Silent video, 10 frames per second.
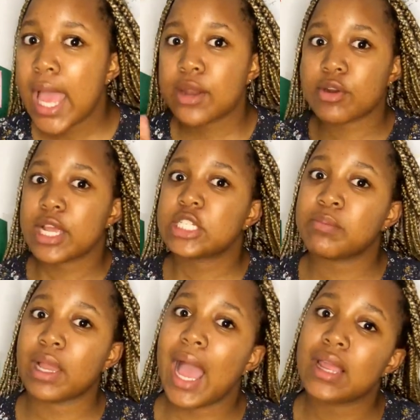and i'd actually
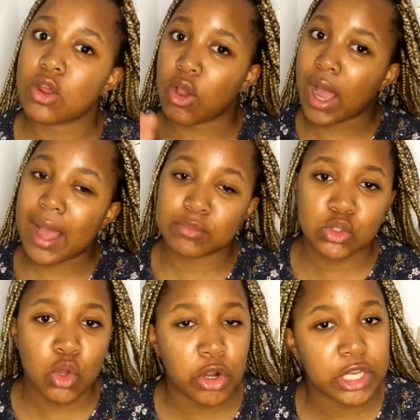be like i know i'm
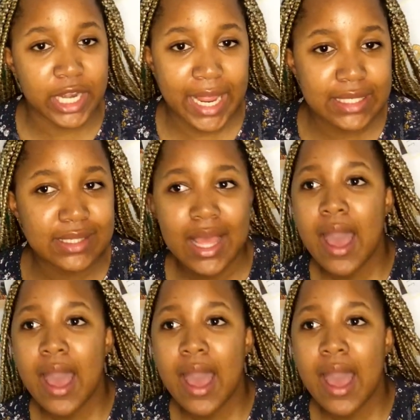sorry right